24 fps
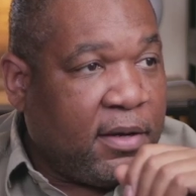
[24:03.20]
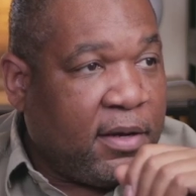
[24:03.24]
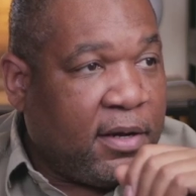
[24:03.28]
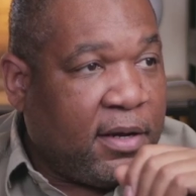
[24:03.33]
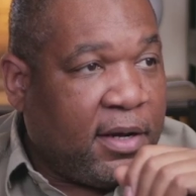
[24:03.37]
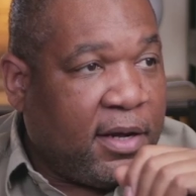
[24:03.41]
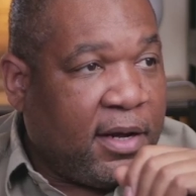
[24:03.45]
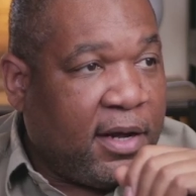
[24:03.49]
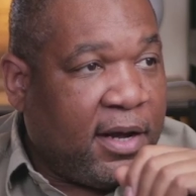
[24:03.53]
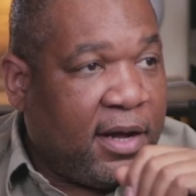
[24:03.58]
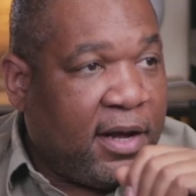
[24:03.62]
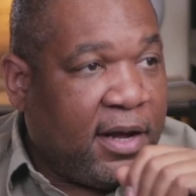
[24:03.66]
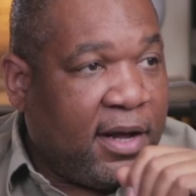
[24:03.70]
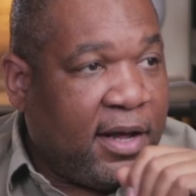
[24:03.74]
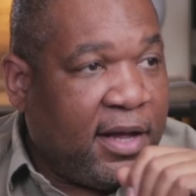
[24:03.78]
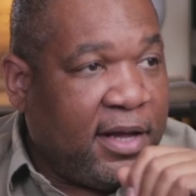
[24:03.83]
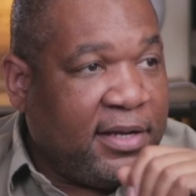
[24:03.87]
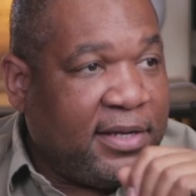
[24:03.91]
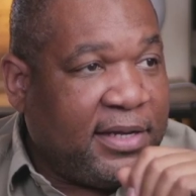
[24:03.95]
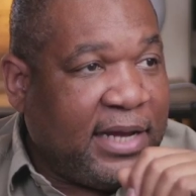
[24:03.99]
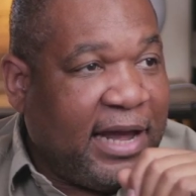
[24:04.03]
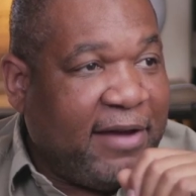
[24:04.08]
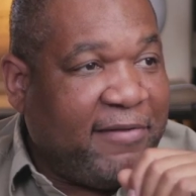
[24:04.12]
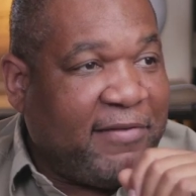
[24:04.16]

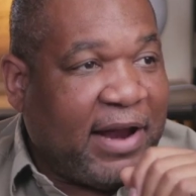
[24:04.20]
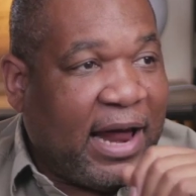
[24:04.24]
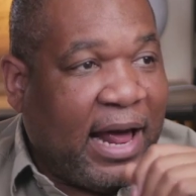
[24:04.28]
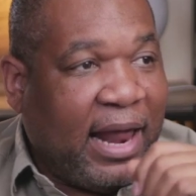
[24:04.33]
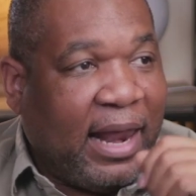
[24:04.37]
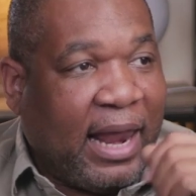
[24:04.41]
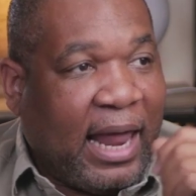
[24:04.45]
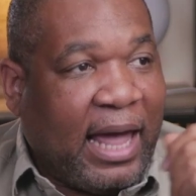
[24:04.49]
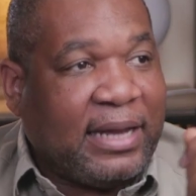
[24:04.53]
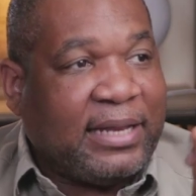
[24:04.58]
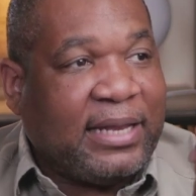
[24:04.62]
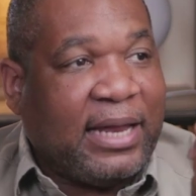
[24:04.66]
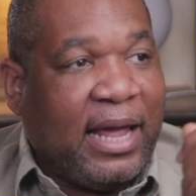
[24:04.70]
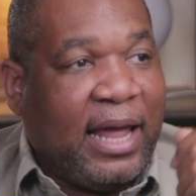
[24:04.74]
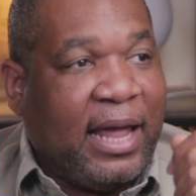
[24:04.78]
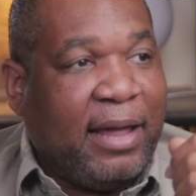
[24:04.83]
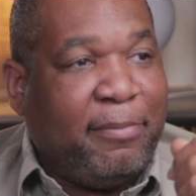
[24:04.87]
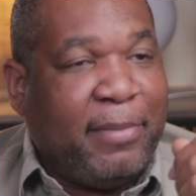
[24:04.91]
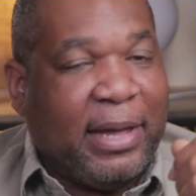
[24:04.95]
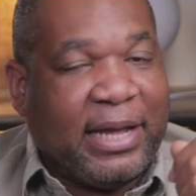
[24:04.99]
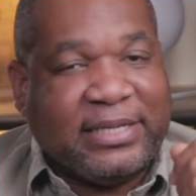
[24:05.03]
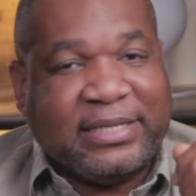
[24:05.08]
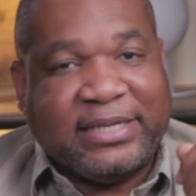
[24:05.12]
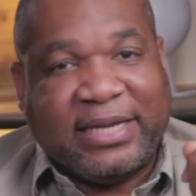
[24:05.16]
And David, I like the
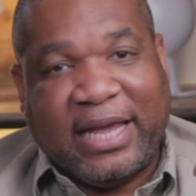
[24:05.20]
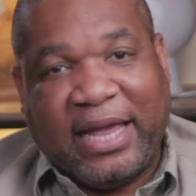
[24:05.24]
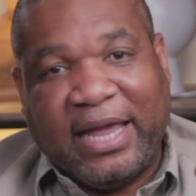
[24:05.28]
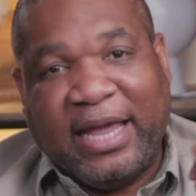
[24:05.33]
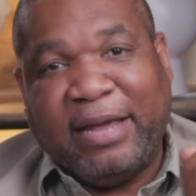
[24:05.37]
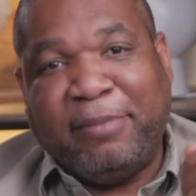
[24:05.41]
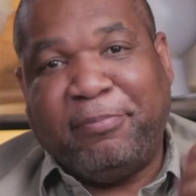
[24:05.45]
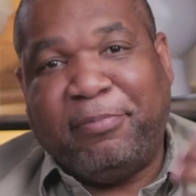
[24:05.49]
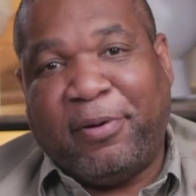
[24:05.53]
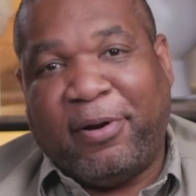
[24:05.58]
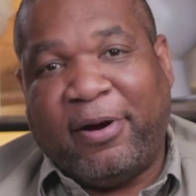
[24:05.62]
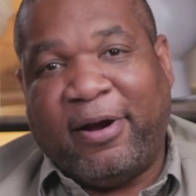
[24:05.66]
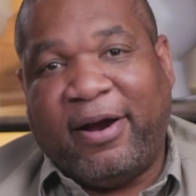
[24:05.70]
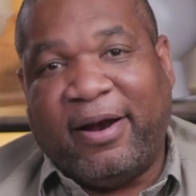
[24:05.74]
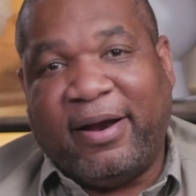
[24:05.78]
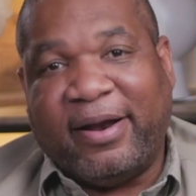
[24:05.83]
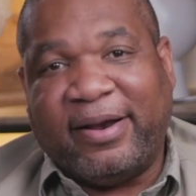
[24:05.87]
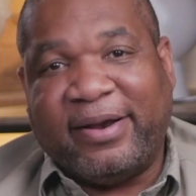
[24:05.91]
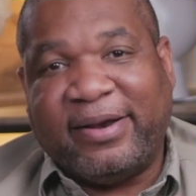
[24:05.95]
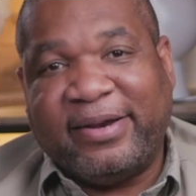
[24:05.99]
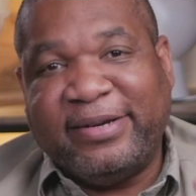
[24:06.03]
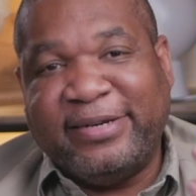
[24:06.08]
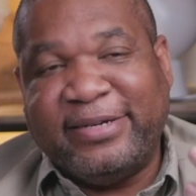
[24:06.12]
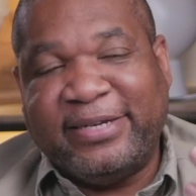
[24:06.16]
Amex King part.
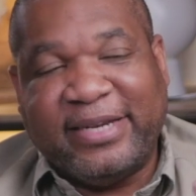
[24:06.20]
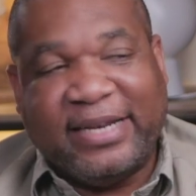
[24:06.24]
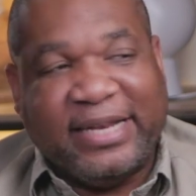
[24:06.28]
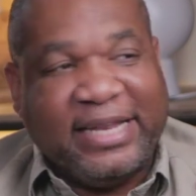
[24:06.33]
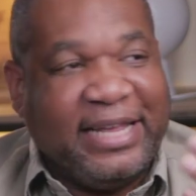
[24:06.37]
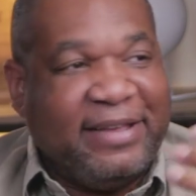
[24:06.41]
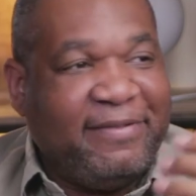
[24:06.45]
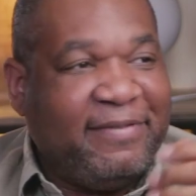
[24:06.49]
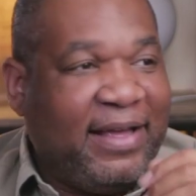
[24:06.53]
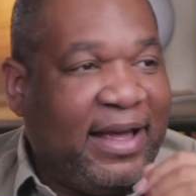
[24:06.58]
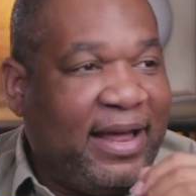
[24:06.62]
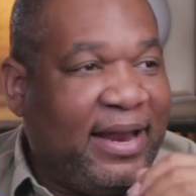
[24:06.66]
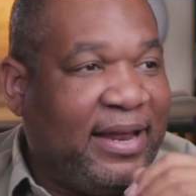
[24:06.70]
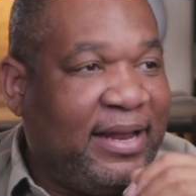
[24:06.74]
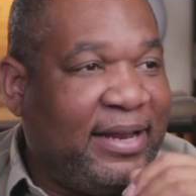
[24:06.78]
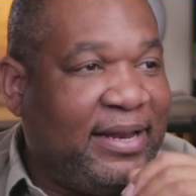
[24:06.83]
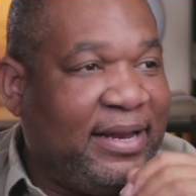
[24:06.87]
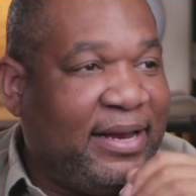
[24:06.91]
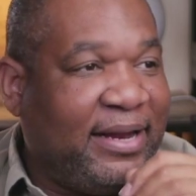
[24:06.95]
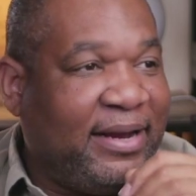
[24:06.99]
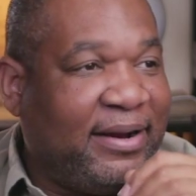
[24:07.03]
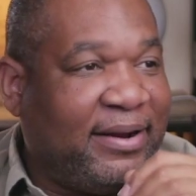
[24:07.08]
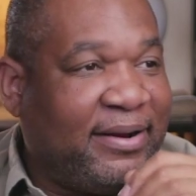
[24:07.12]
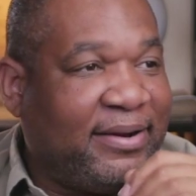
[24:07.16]
You should leave that in
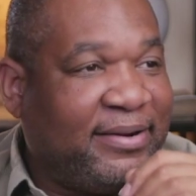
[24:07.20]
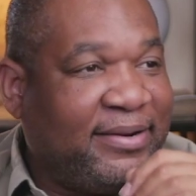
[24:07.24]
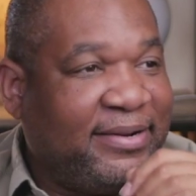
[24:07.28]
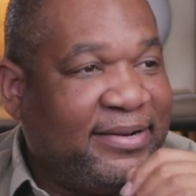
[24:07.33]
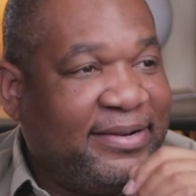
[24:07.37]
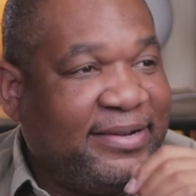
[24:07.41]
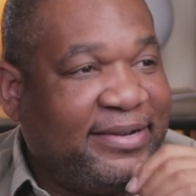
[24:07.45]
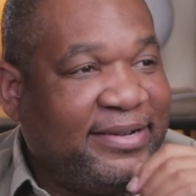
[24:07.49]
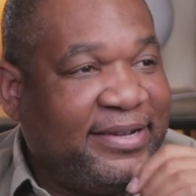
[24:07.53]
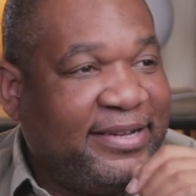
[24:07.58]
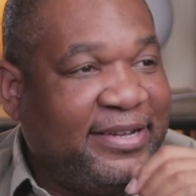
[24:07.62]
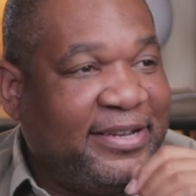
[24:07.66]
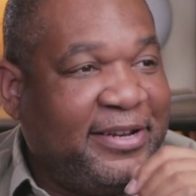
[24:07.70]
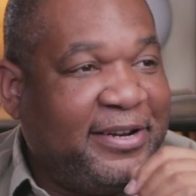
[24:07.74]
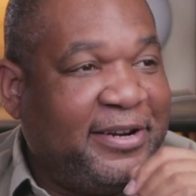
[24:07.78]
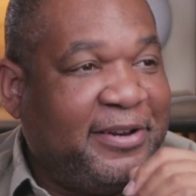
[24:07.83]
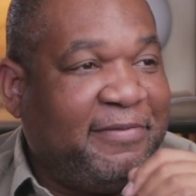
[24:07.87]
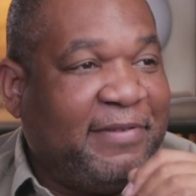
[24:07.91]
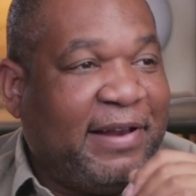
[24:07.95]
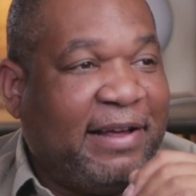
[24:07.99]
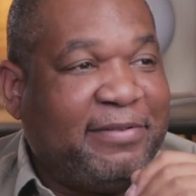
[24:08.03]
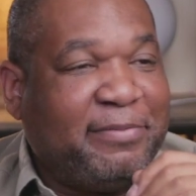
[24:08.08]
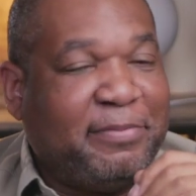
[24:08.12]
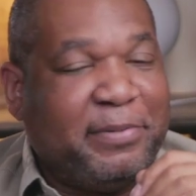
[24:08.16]
there. You don't
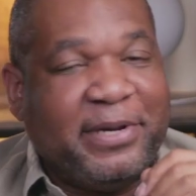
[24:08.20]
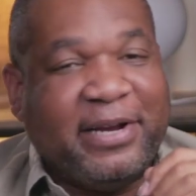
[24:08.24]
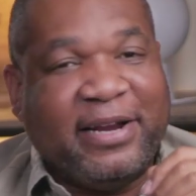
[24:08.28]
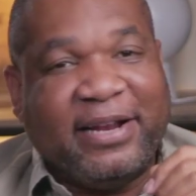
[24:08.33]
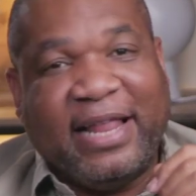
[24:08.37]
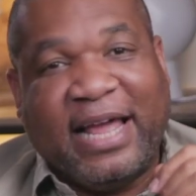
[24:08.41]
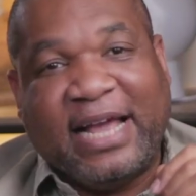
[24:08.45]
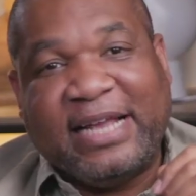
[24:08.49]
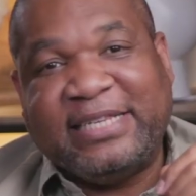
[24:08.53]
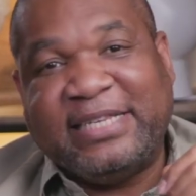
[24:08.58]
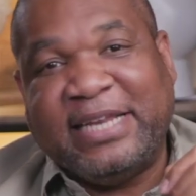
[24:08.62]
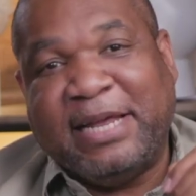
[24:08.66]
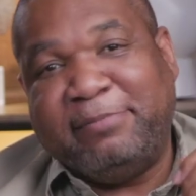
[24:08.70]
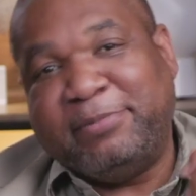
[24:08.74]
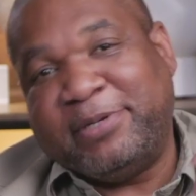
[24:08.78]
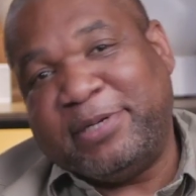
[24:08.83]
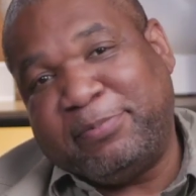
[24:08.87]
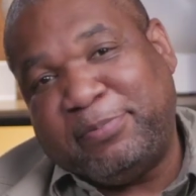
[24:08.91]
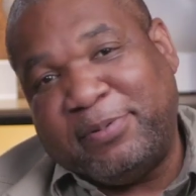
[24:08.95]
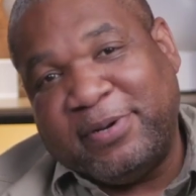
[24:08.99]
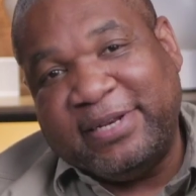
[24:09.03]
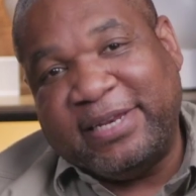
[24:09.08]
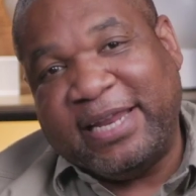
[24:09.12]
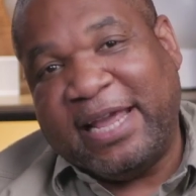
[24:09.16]
even have to put your last name.
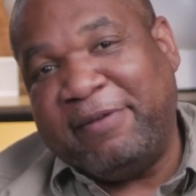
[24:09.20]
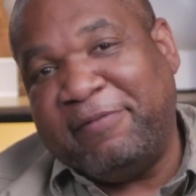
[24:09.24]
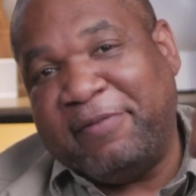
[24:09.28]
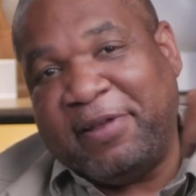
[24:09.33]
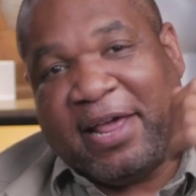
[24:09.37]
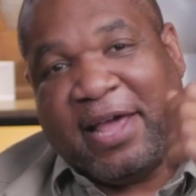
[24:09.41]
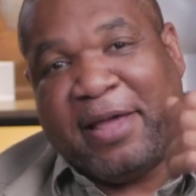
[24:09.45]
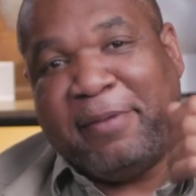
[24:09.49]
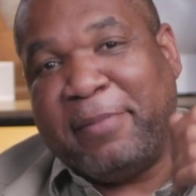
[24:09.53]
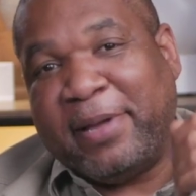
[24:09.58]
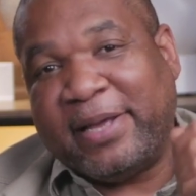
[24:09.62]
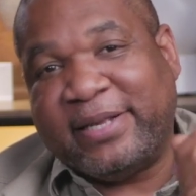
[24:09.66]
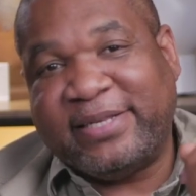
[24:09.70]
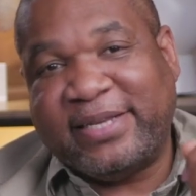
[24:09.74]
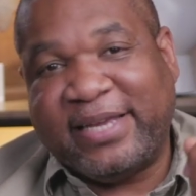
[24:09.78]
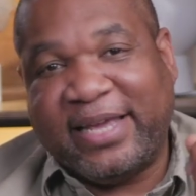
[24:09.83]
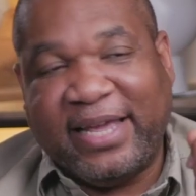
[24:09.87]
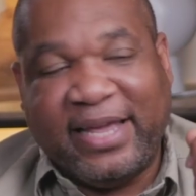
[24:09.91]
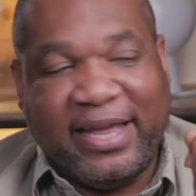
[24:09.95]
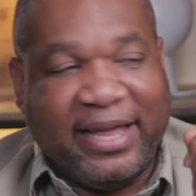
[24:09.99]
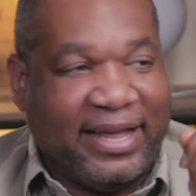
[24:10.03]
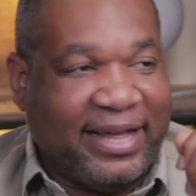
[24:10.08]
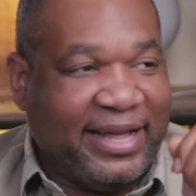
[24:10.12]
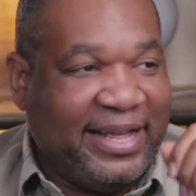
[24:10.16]
Just put David Amex
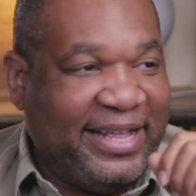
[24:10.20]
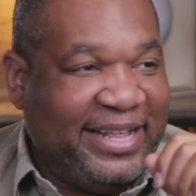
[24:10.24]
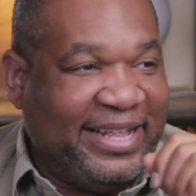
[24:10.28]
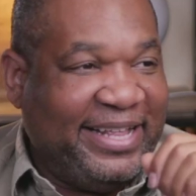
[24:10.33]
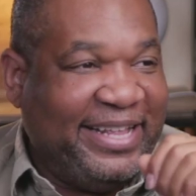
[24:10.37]
King.